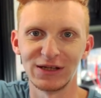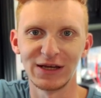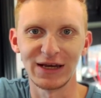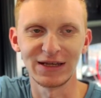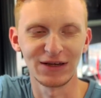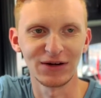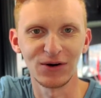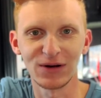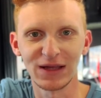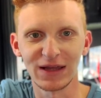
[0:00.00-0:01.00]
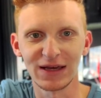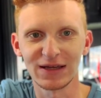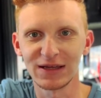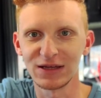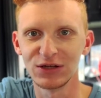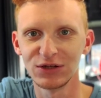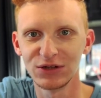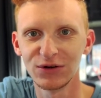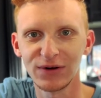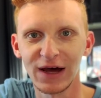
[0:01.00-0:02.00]
Like, you know,
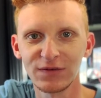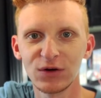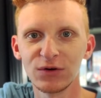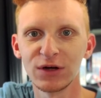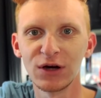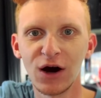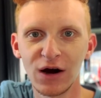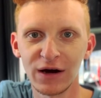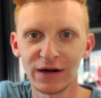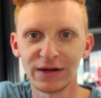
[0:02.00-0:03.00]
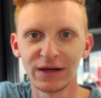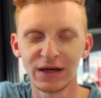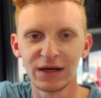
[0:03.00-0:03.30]
you don't have to go to God